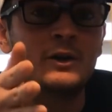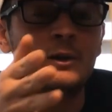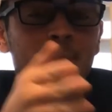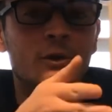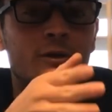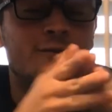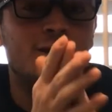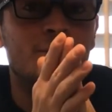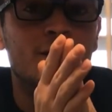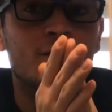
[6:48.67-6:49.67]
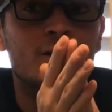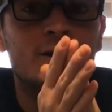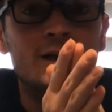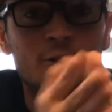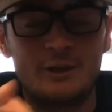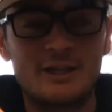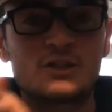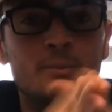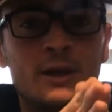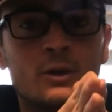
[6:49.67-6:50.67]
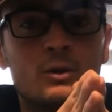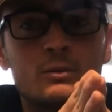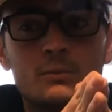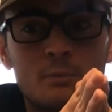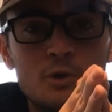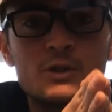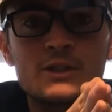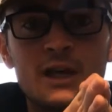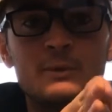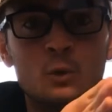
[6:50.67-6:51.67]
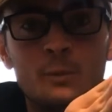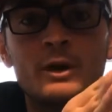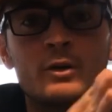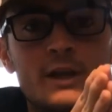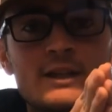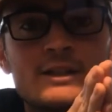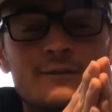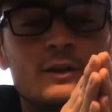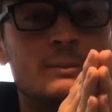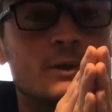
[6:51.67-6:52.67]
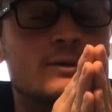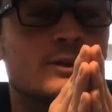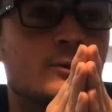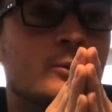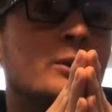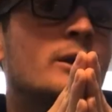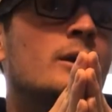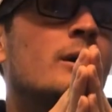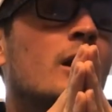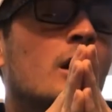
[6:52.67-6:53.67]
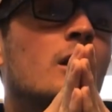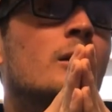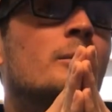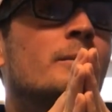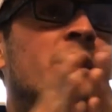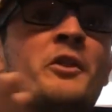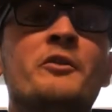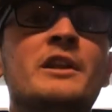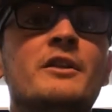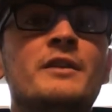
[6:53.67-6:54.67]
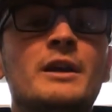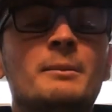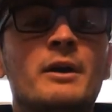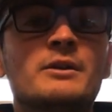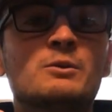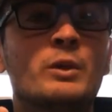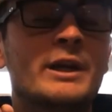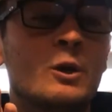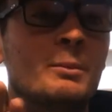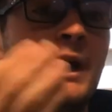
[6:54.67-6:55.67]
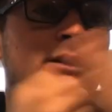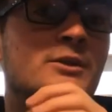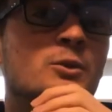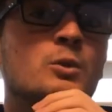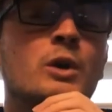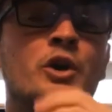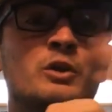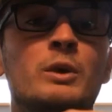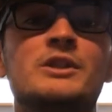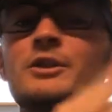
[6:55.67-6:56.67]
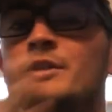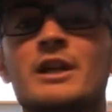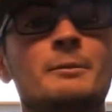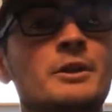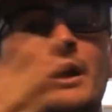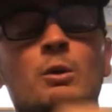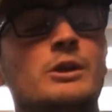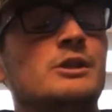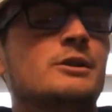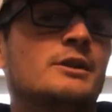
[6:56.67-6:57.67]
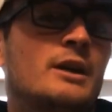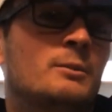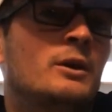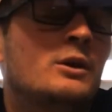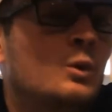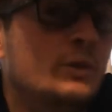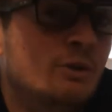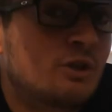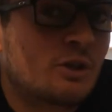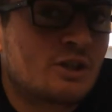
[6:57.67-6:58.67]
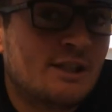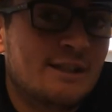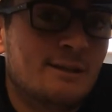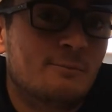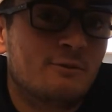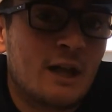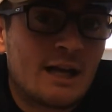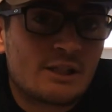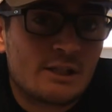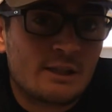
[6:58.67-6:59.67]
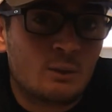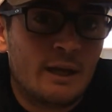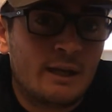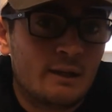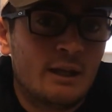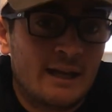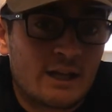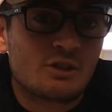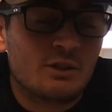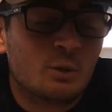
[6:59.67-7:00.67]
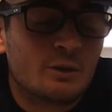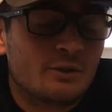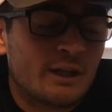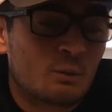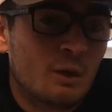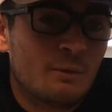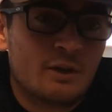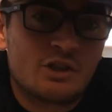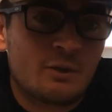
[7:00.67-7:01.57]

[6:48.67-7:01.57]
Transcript: there, a male and a female, and you catch the male, most of the time you will be able to catch that female too. Another thing to think about is, when I go back to, are you wasting your time? You're not wasting your time. When you start seeing them flashing and actually doing their thing and rubbing on each